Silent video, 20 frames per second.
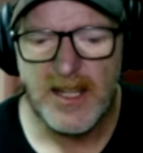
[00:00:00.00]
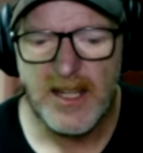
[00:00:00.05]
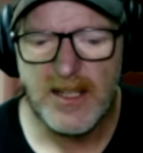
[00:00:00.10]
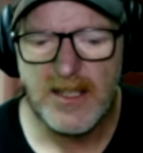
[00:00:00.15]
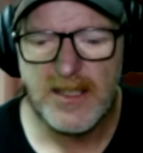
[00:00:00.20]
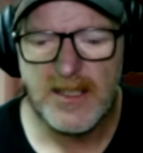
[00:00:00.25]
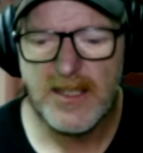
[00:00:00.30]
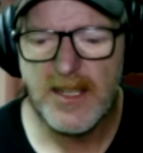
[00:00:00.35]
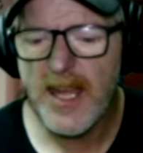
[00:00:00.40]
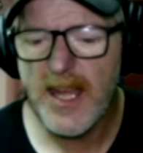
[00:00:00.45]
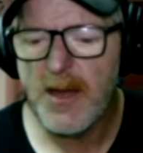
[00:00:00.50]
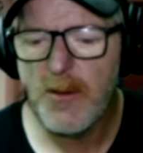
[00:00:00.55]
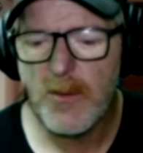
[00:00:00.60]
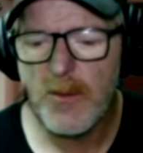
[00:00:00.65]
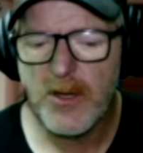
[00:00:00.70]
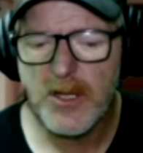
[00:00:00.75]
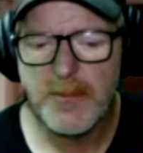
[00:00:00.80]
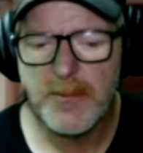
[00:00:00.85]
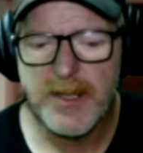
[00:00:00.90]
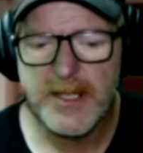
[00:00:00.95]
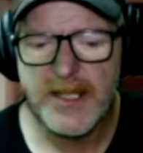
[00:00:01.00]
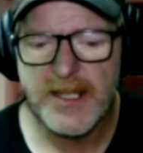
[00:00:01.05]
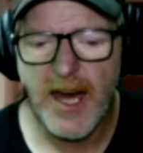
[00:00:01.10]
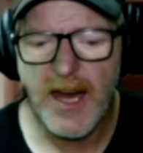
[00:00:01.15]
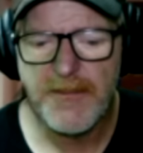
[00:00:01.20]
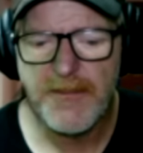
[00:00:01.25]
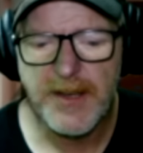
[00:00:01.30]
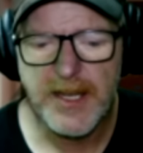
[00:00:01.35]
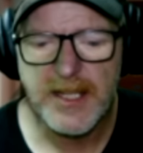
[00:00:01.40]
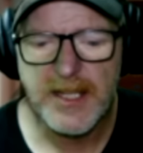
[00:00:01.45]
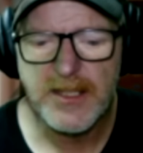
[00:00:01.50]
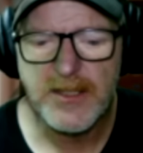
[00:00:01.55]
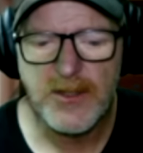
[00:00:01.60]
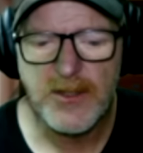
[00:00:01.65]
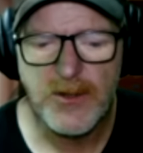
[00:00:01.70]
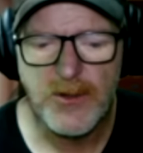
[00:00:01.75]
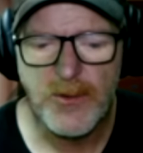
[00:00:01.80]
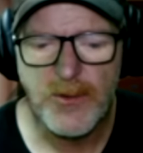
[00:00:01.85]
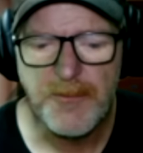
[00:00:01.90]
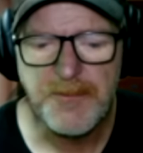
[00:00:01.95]
Today we're going to be diving
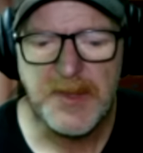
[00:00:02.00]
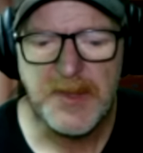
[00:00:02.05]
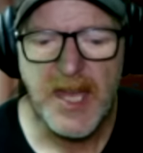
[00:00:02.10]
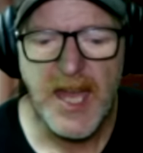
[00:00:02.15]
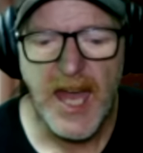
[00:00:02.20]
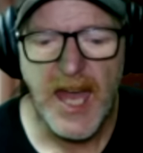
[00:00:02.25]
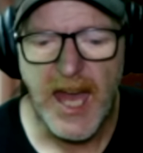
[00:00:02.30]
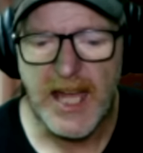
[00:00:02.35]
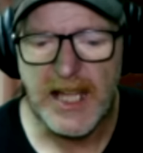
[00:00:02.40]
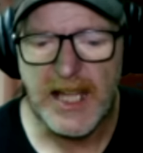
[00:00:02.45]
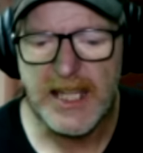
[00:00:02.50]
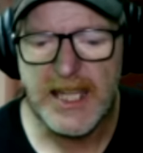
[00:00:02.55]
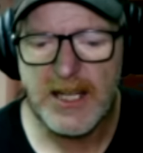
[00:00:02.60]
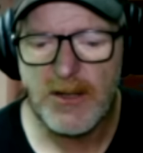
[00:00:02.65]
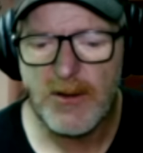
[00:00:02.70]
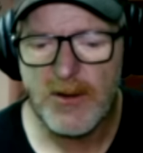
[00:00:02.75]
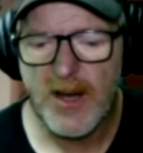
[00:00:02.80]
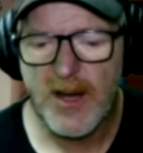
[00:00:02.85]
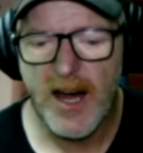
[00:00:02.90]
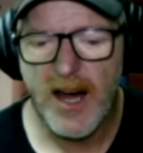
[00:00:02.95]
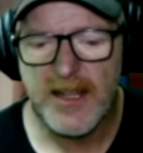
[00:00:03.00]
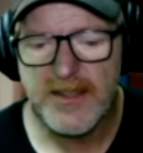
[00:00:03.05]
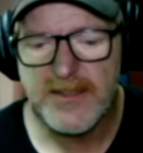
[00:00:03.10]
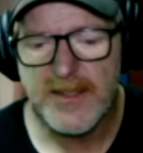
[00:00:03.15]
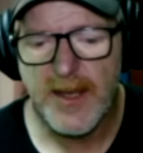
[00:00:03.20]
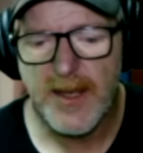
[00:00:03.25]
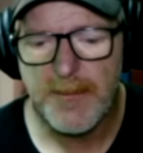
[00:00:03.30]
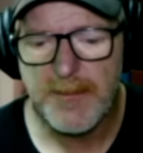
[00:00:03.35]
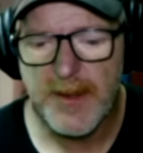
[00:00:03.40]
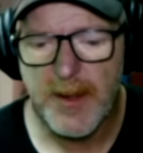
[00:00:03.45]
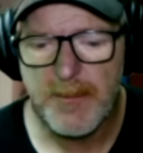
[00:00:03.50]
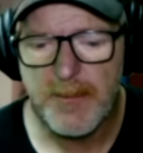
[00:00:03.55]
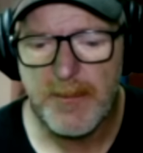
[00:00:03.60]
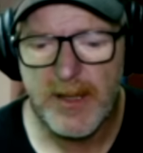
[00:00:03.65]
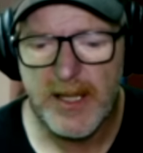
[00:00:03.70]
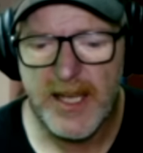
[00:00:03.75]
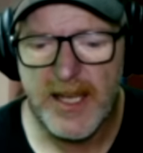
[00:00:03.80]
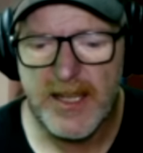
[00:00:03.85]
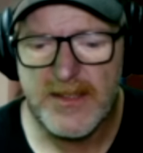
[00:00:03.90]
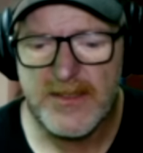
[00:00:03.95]
into a legal concept that
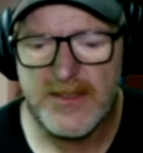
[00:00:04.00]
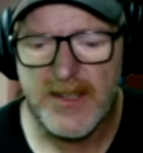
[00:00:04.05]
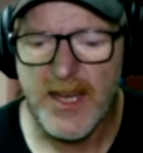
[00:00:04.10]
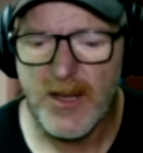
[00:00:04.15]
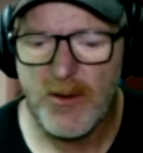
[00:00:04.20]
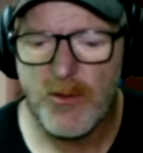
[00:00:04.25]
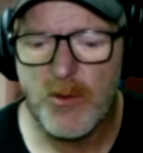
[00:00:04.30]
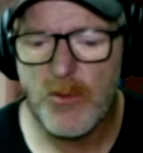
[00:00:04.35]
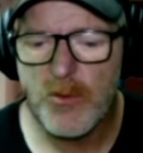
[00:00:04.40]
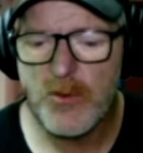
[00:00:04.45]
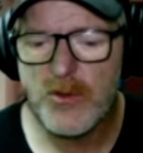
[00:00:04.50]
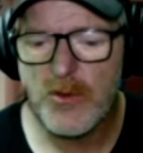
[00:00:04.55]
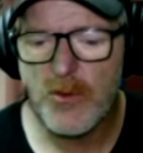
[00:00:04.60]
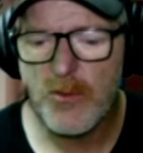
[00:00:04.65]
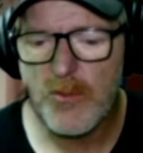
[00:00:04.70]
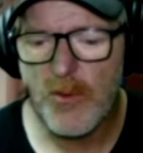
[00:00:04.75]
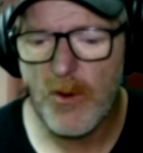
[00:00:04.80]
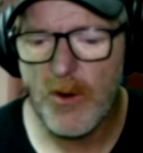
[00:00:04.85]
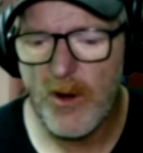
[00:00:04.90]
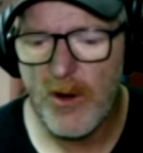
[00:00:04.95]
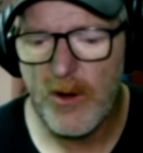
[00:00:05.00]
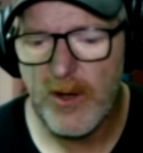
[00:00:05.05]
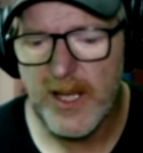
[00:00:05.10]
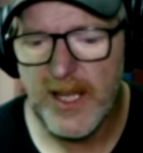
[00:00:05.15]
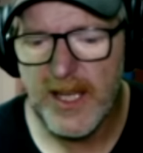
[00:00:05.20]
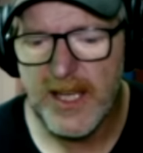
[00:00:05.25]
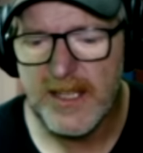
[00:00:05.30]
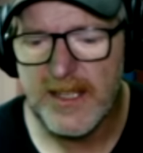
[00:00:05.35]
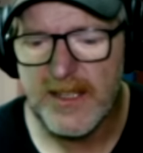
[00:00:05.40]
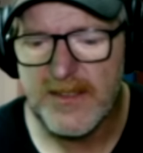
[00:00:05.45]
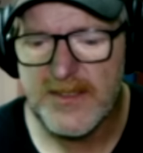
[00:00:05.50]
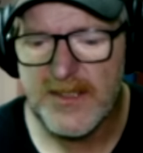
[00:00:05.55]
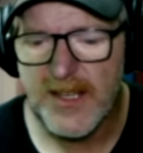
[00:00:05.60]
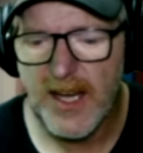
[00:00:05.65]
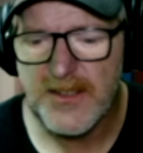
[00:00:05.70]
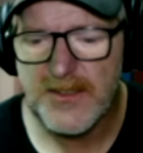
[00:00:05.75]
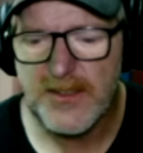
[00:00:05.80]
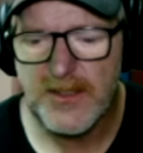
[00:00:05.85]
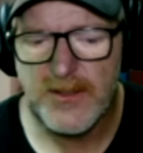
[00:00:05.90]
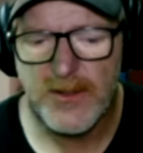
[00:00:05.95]
plays a crucial role in
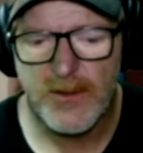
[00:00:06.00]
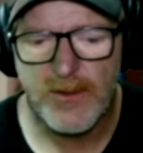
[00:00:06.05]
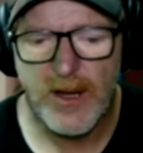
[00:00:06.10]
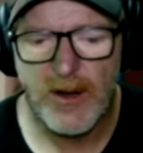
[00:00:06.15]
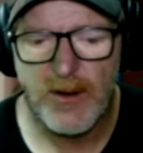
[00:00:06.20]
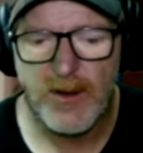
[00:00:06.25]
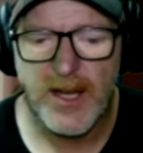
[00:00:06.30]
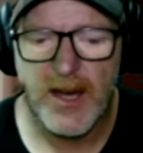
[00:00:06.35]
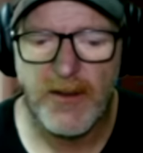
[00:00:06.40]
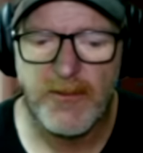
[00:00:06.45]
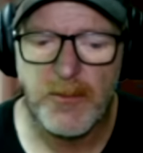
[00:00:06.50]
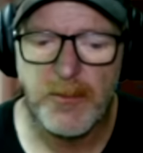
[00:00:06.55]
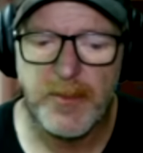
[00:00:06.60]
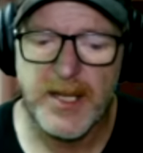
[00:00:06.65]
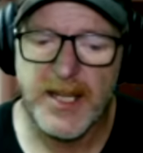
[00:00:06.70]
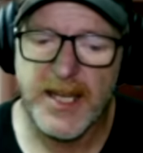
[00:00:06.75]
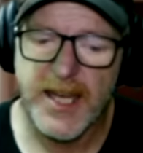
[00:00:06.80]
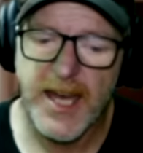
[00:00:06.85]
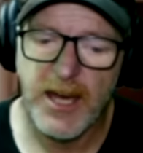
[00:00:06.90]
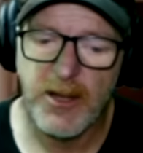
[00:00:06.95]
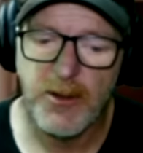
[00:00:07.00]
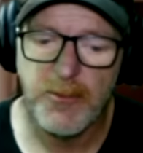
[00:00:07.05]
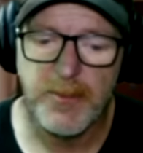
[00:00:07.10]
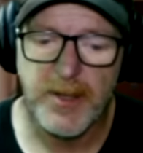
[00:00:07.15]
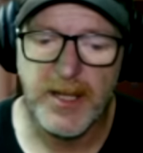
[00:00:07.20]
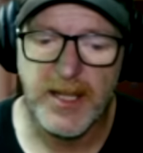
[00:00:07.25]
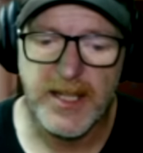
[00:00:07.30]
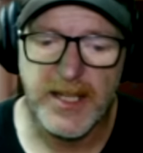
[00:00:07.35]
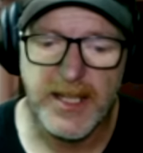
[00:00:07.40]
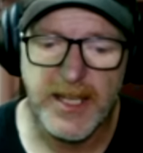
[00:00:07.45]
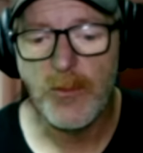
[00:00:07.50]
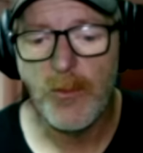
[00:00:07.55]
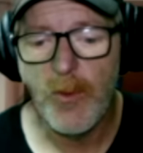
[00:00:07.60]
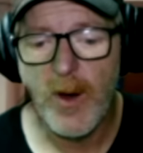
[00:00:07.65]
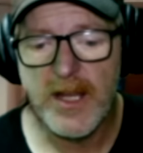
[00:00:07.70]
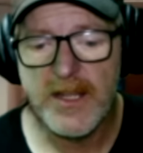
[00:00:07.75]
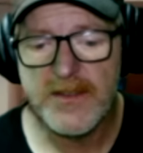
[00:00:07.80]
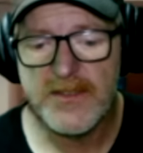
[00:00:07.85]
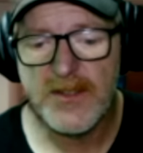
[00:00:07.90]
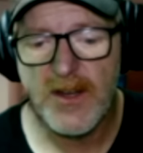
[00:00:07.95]
discussions around government accountability, what
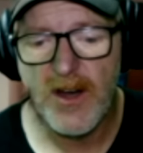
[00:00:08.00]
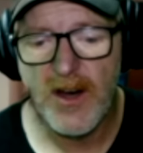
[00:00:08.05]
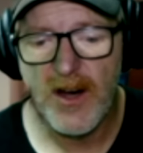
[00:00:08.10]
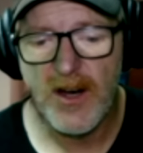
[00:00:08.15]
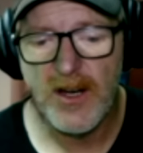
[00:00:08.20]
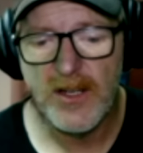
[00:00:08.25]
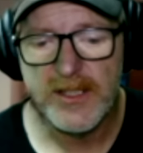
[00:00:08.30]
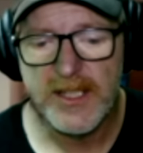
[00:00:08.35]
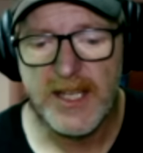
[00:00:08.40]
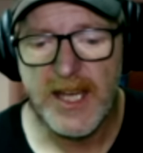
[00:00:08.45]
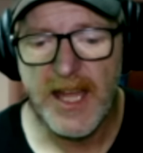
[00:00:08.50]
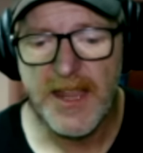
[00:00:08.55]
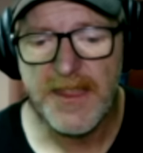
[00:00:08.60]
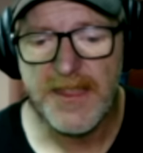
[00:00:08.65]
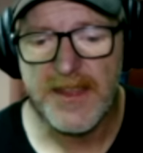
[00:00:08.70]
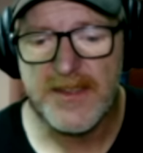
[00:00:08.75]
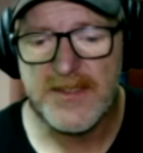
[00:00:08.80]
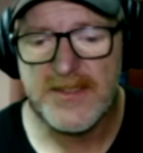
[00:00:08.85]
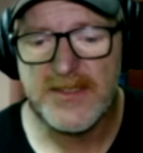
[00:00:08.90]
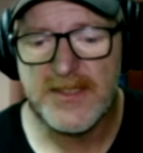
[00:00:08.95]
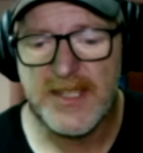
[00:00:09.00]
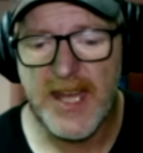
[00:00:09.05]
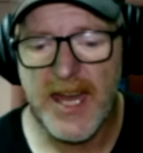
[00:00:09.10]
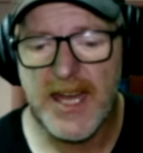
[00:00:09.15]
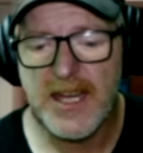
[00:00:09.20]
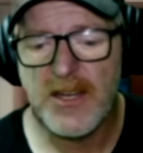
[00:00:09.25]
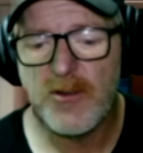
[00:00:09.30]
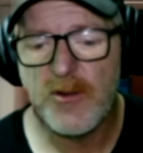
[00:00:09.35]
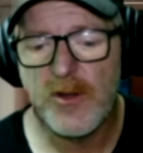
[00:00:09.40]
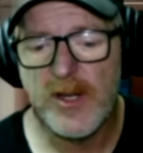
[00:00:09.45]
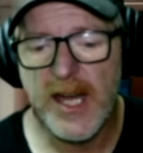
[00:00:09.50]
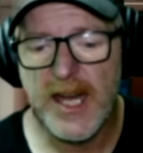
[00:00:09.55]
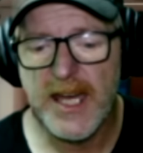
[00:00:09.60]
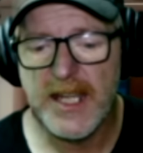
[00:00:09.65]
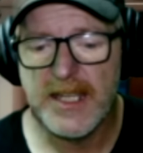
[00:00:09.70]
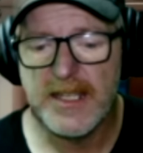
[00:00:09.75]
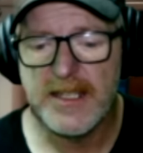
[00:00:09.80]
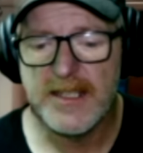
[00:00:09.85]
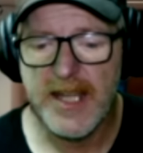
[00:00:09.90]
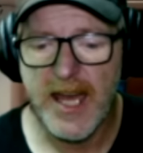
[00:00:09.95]
is called the
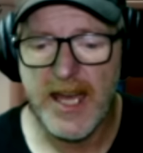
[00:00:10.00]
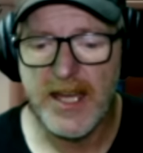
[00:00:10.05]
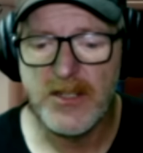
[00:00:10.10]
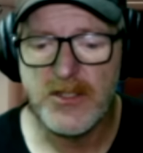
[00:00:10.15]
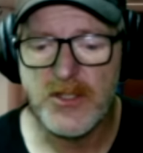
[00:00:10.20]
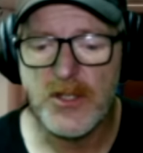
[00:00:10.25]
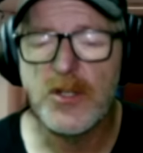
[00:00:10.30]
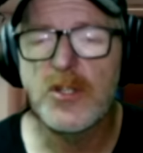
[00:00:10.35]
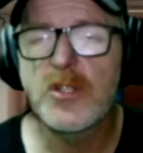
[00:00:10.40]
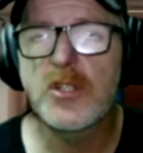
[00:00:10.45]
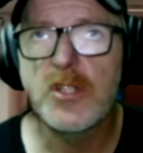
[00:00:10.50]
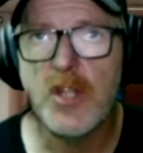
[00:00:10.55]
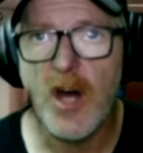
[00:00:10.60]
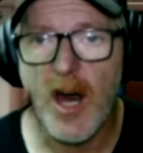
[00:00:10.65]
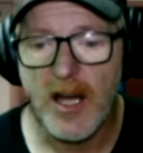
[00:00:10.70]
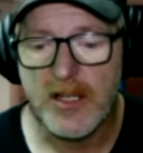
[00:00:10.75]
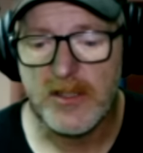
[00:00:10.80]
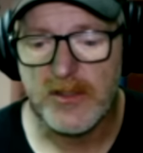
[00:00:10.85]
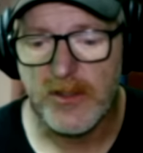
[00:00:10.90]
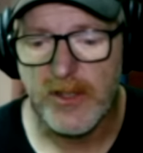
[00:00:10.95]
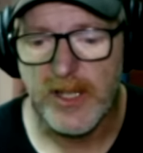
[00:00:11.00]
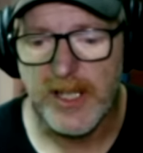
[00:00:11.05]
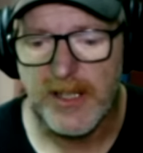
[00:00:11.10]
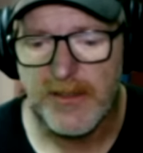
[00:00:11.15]
state-created danger doctrine.